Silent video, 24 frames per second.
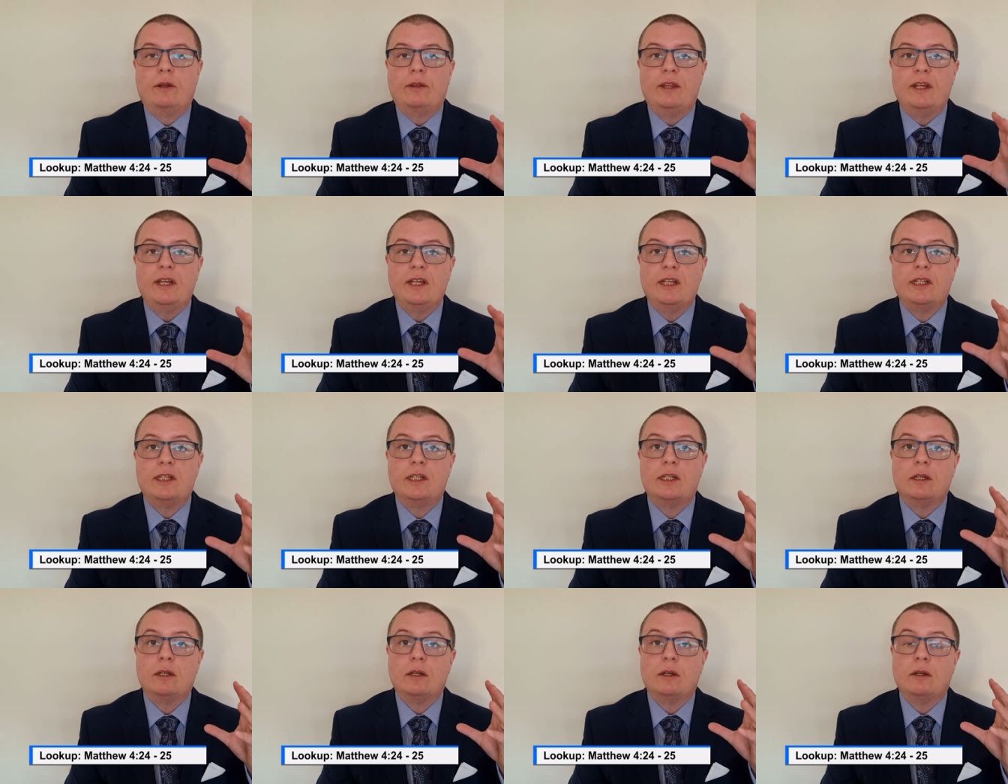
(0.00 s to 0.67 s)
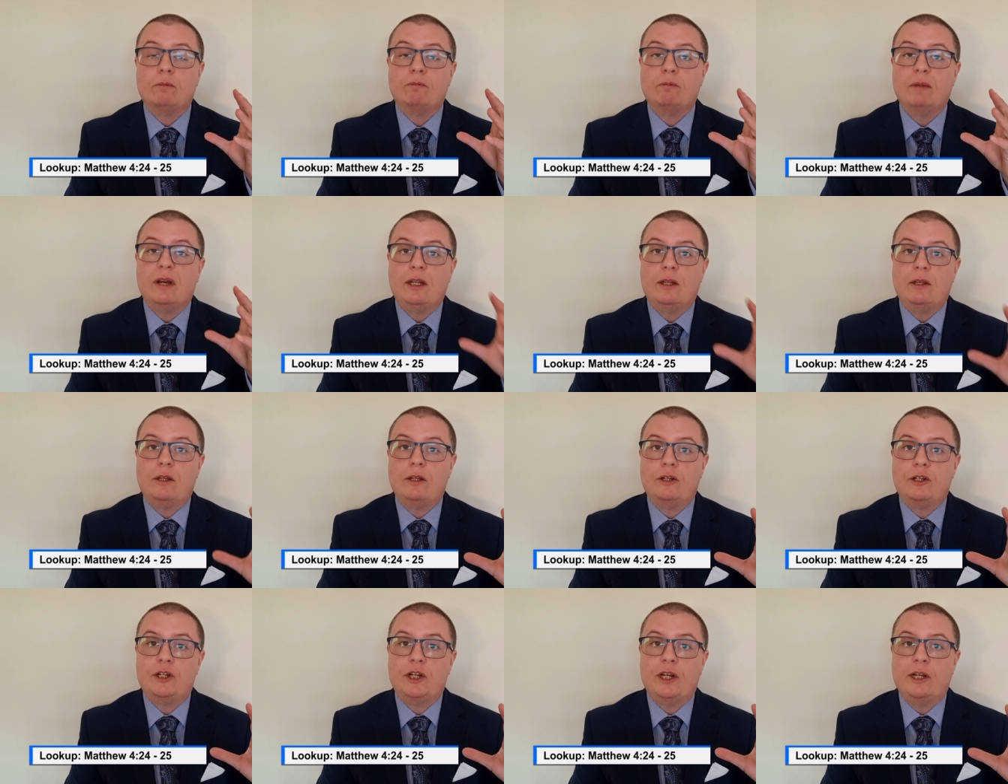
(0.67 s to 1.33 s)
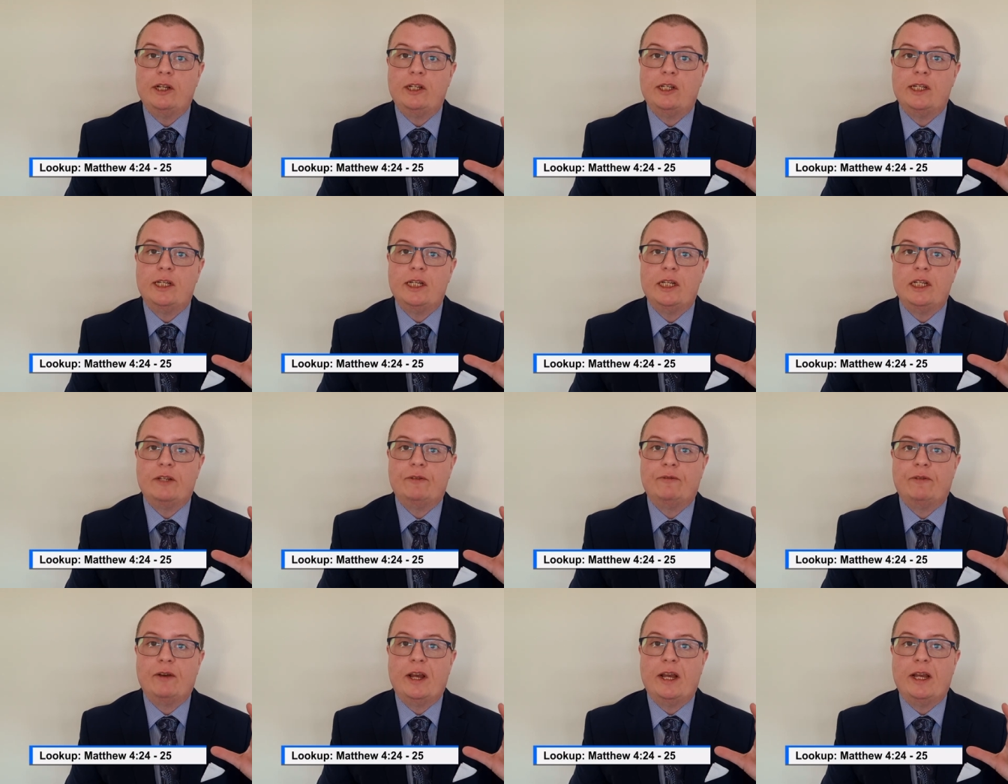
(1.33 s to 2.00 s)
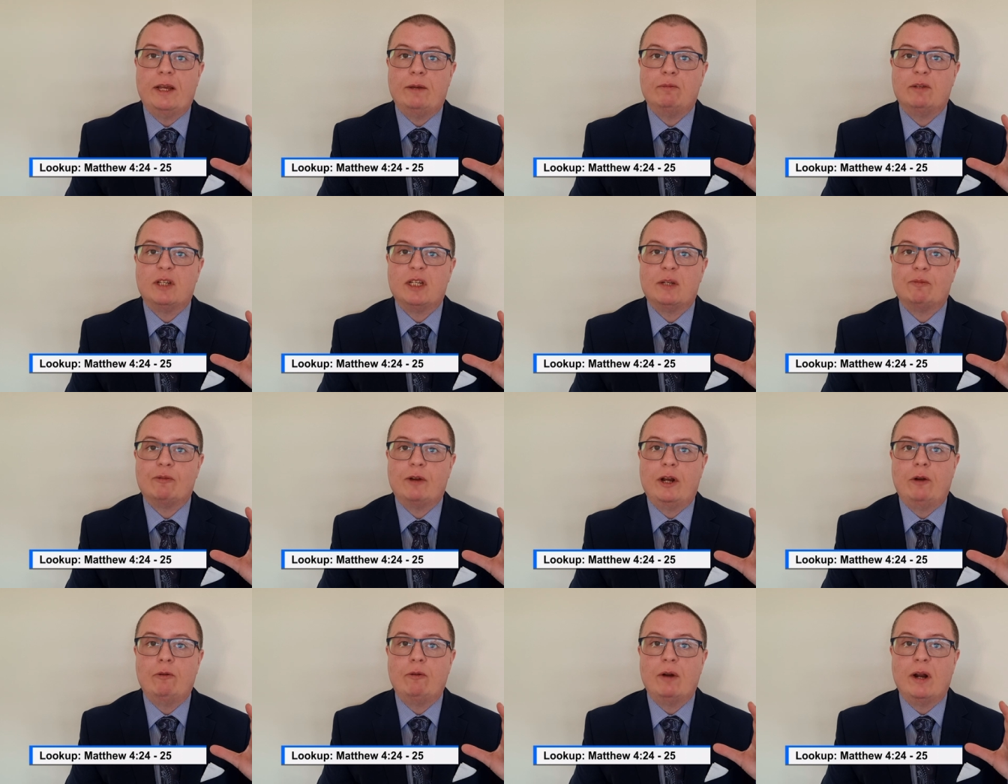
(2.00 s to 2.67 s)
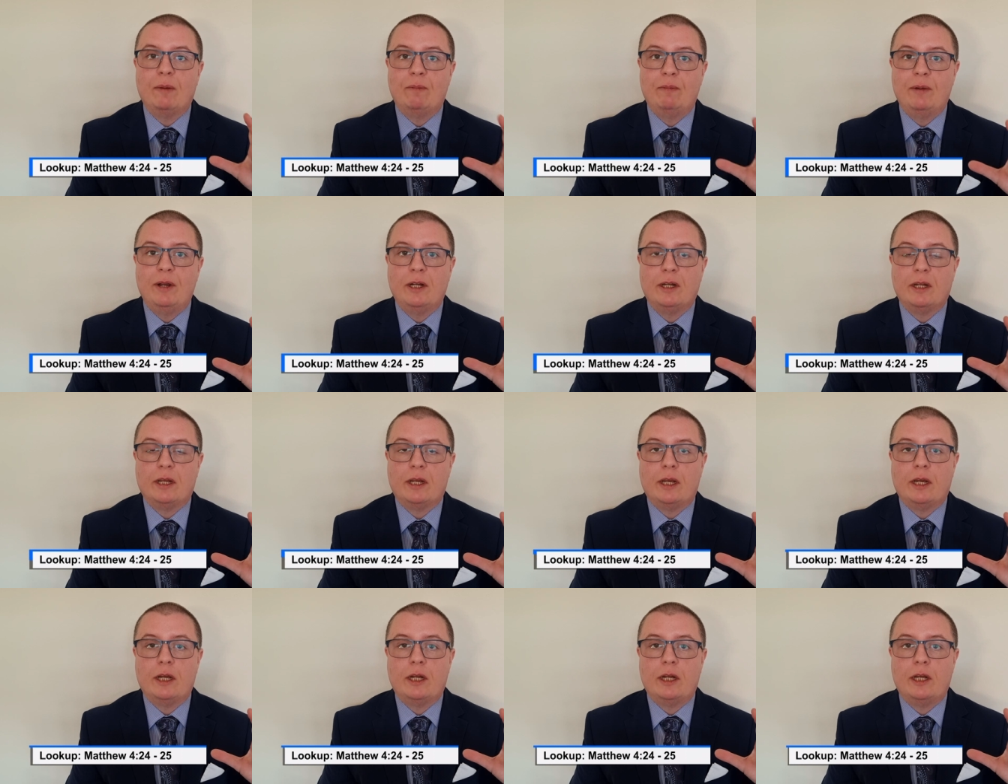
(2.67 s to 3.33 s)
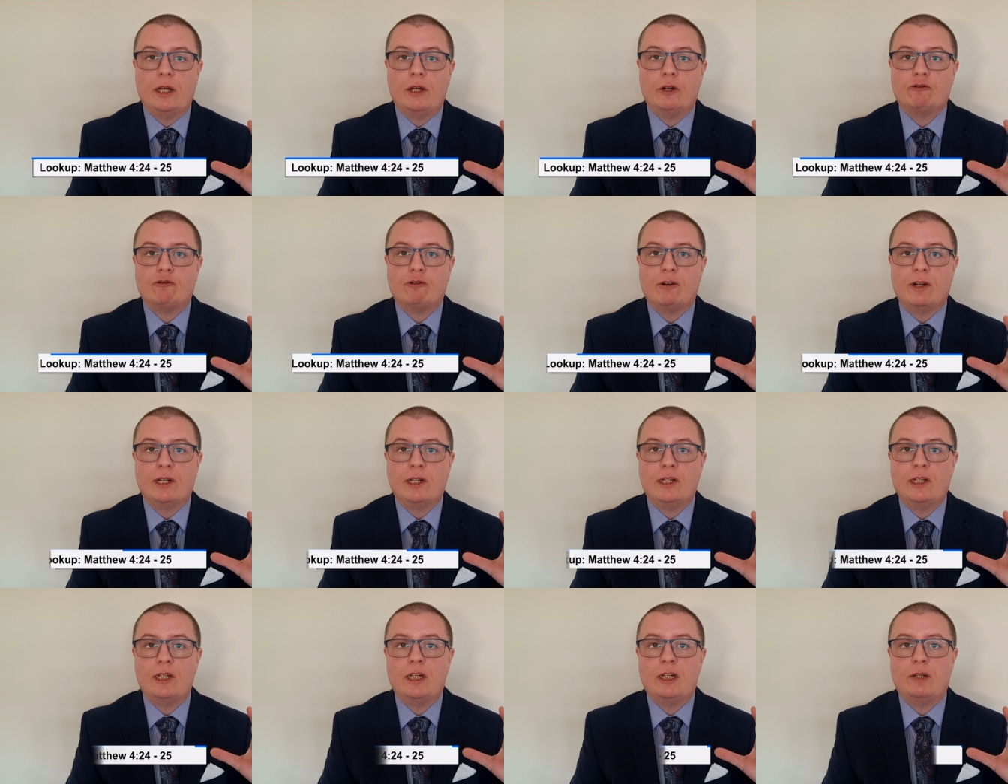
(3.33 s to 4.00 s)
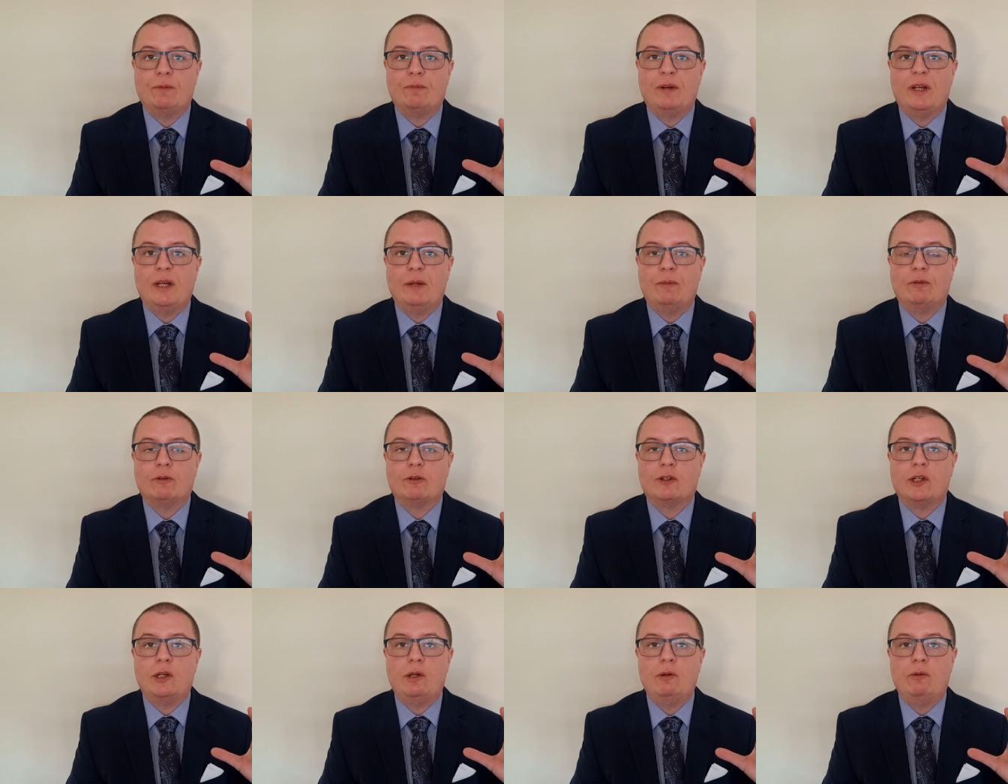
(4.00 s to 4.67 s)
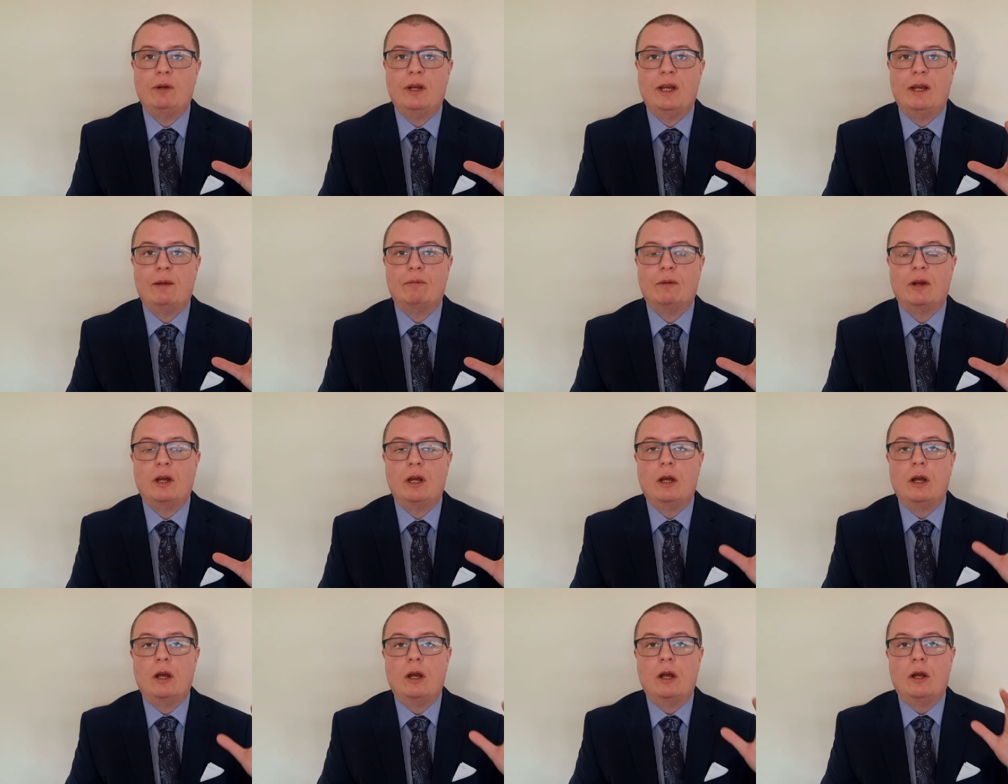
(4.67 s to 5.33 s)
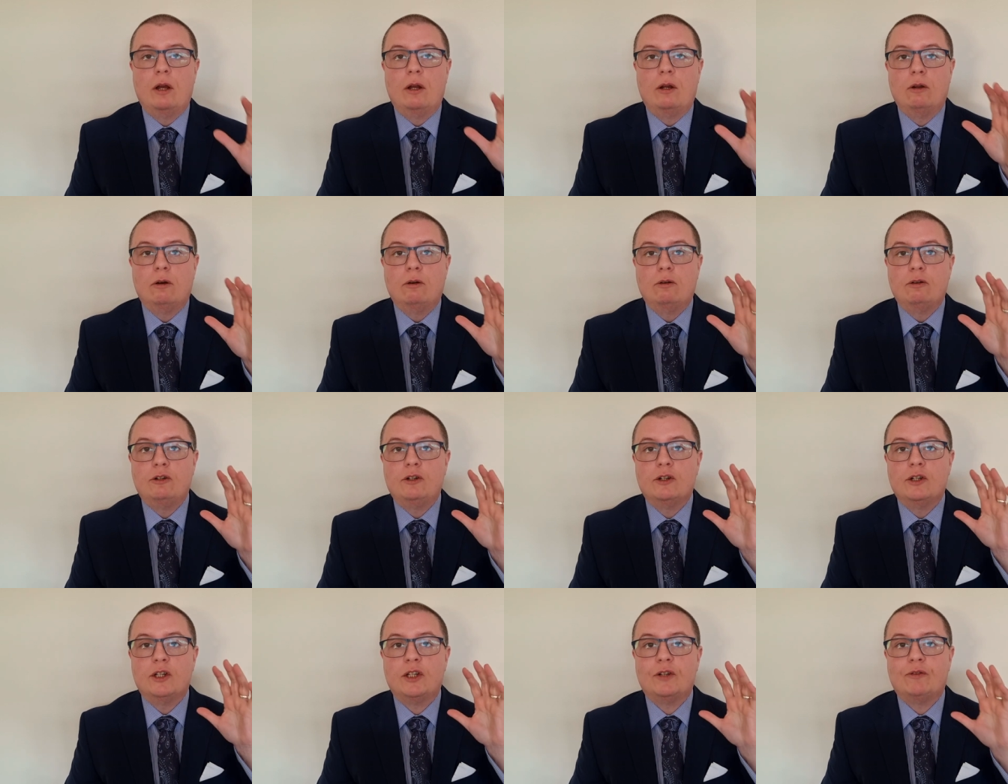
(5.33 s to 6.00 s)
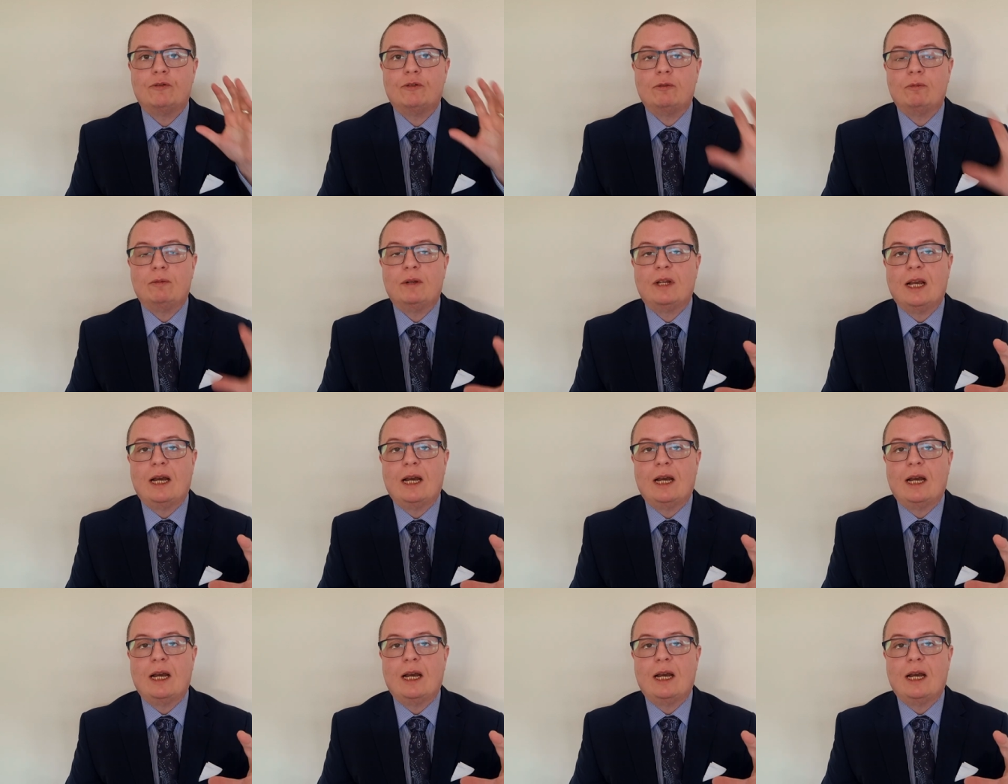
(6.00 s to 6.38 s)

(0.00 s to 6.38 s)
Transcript: this meant that Jesus' fame spread rapidly and he attracted people to him, not just from